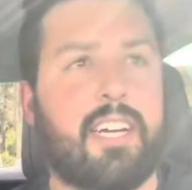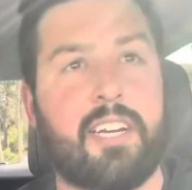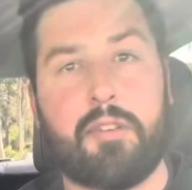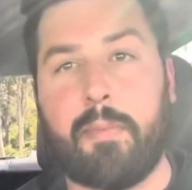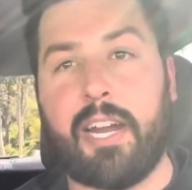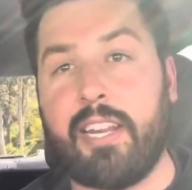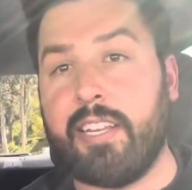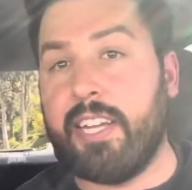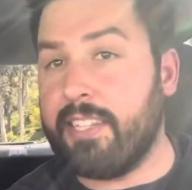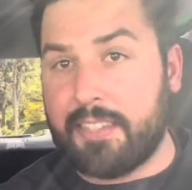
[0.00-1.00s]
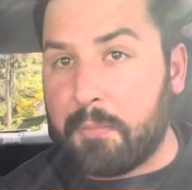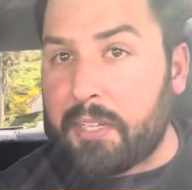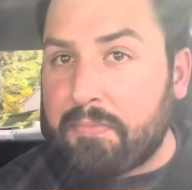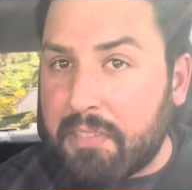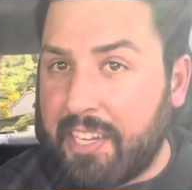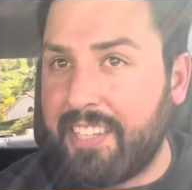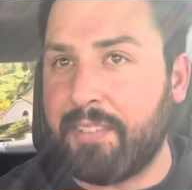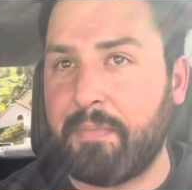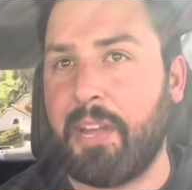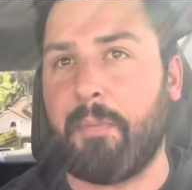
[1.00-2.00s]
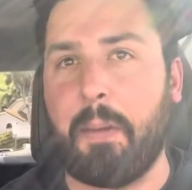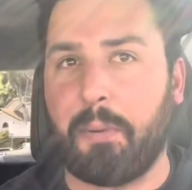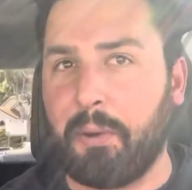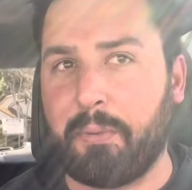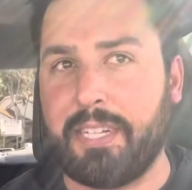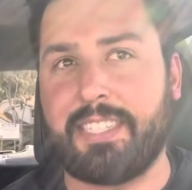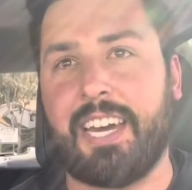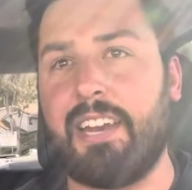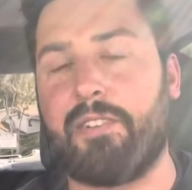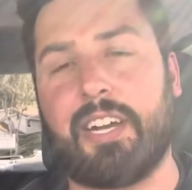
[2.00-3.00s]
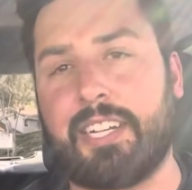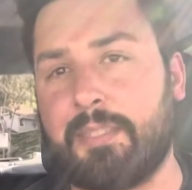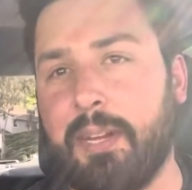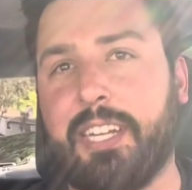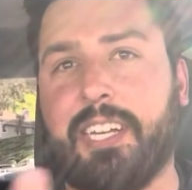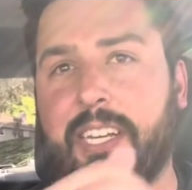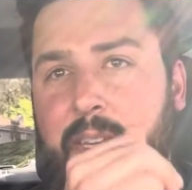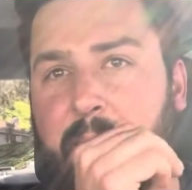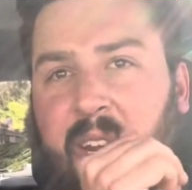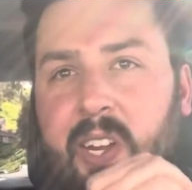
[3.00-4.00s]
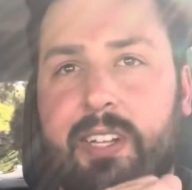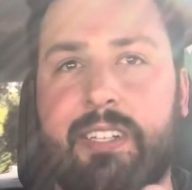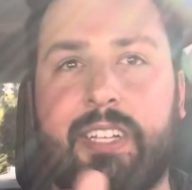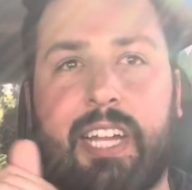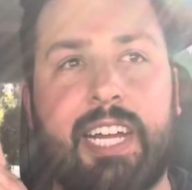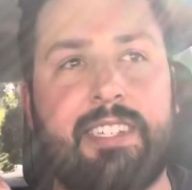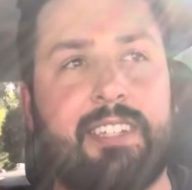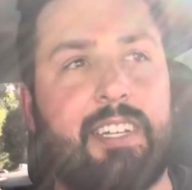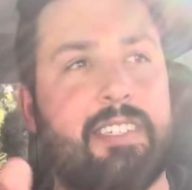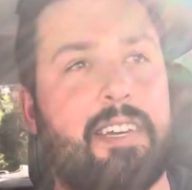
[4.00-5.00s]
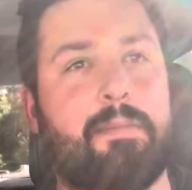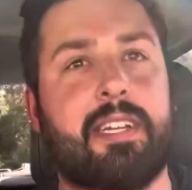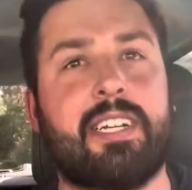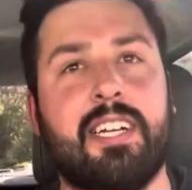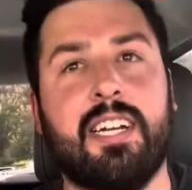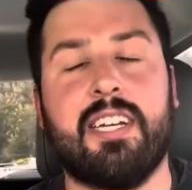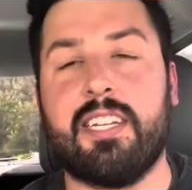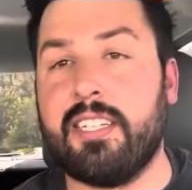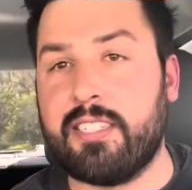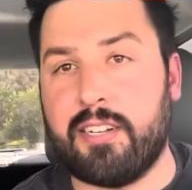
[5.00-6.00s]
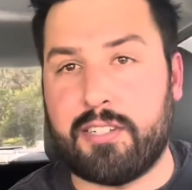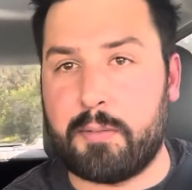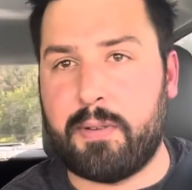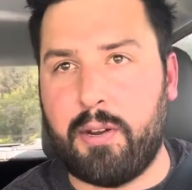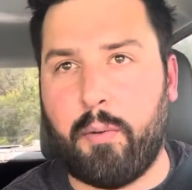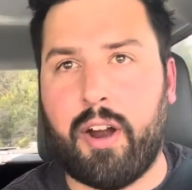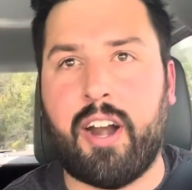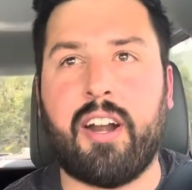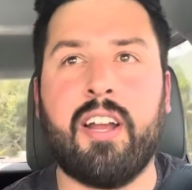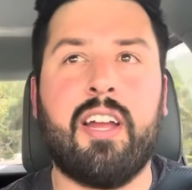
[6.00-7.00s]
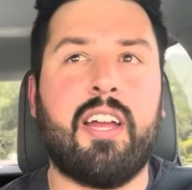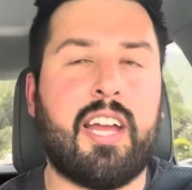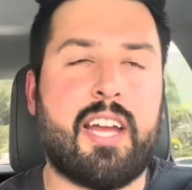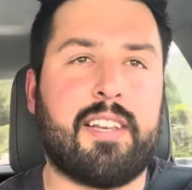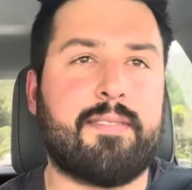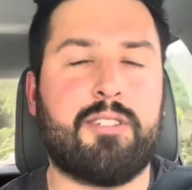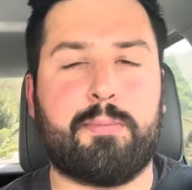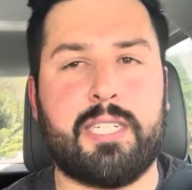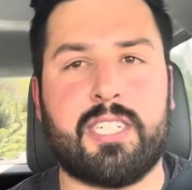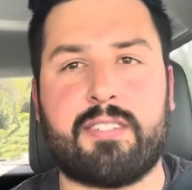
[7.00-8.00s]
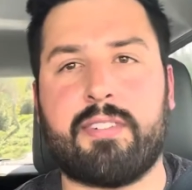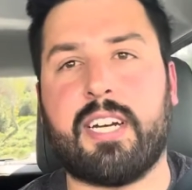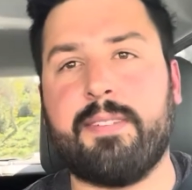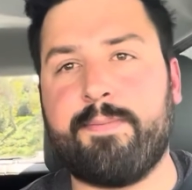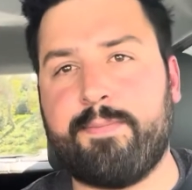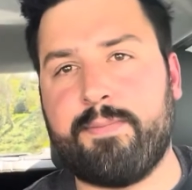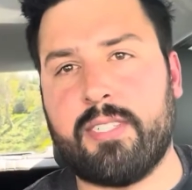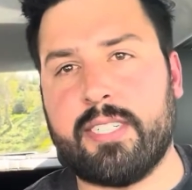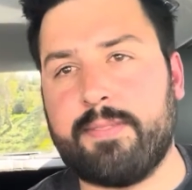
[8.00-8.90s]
You might hit something. It might pull to one side if you're not expecting it, and you might glance on something. So just be aware, and you'll be just fine. So